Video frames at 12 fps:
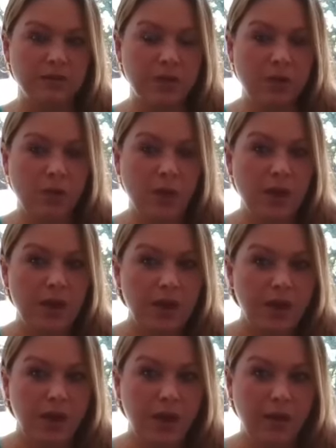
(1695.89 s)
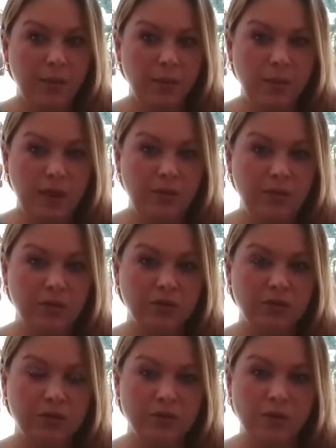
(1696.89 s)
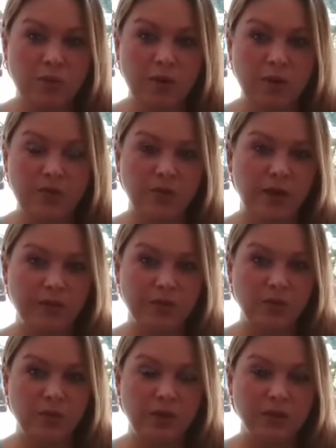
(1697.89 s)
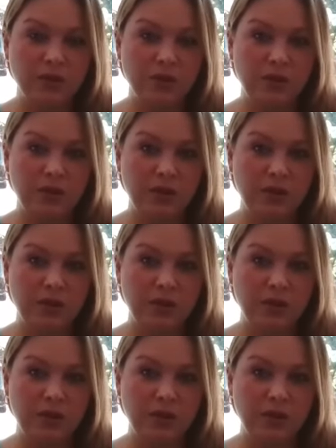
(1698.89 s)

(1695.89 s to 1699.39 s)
So, um, and there's so many files in which